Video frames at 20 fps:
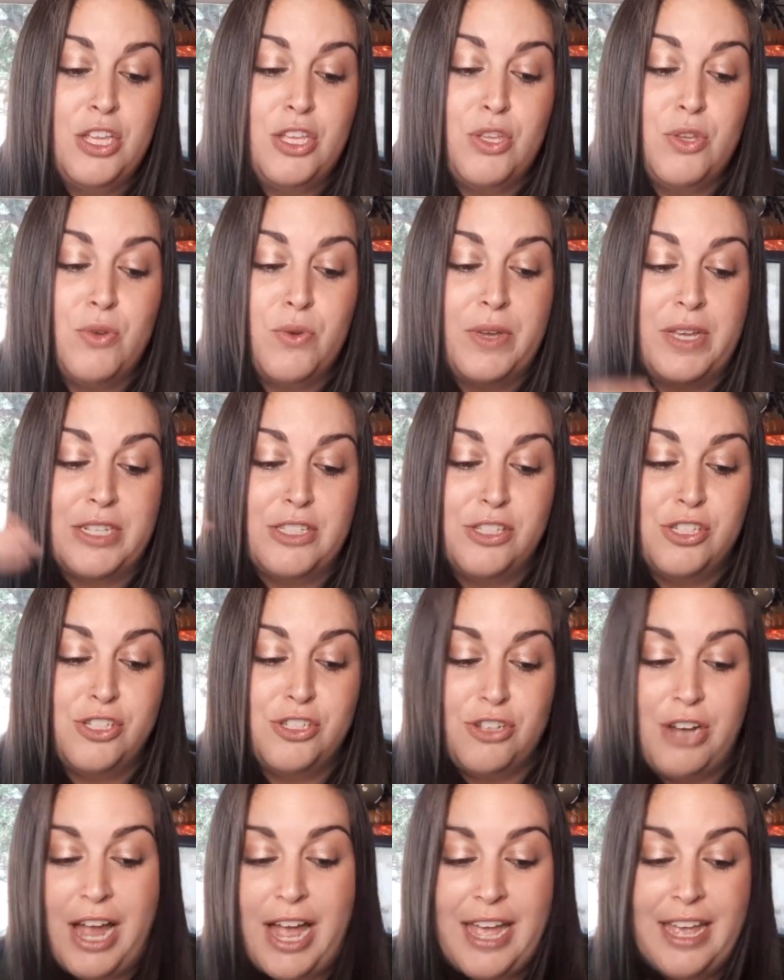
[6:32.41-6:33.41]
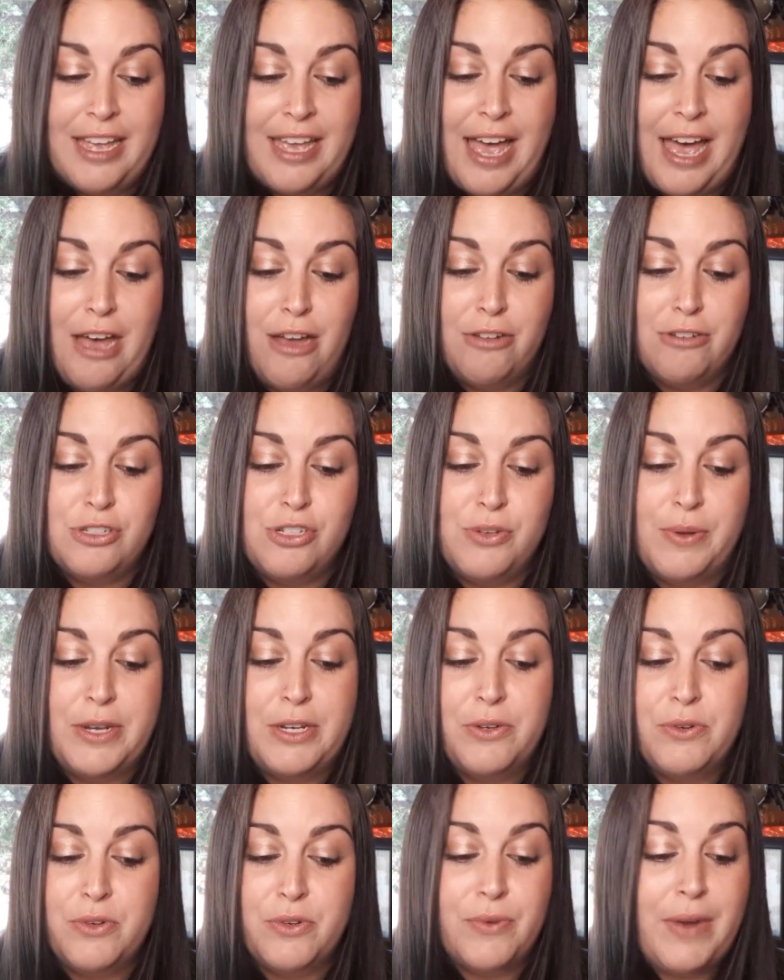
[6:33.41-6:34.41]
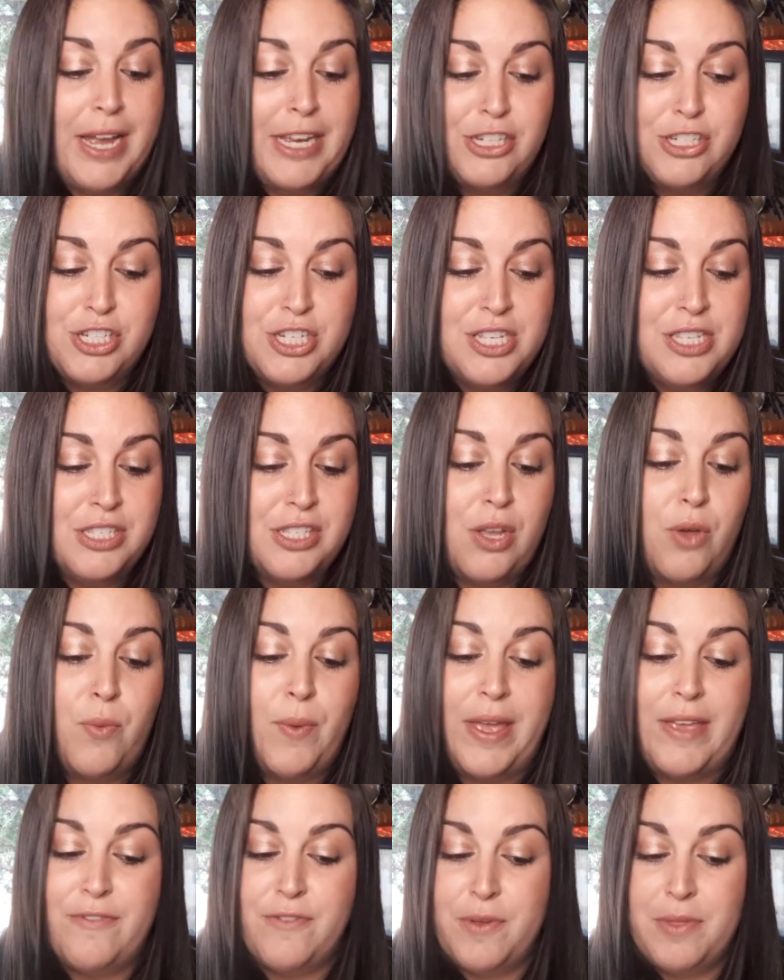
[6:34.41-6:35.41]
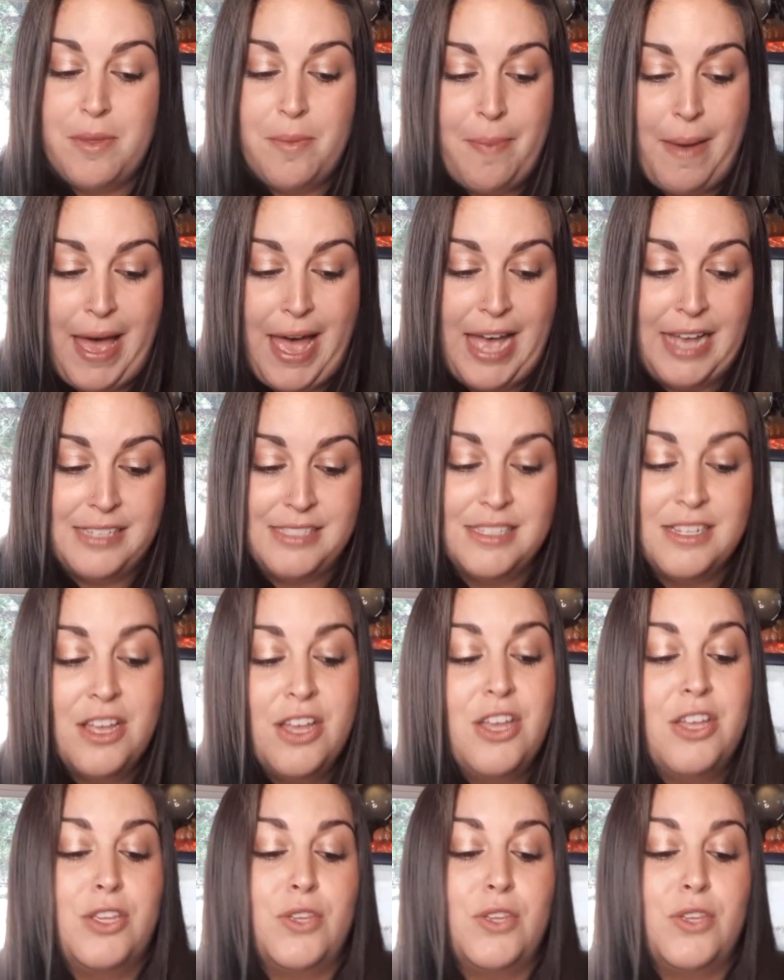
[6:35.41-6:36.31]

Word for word: You can strike out to new directions away from the past.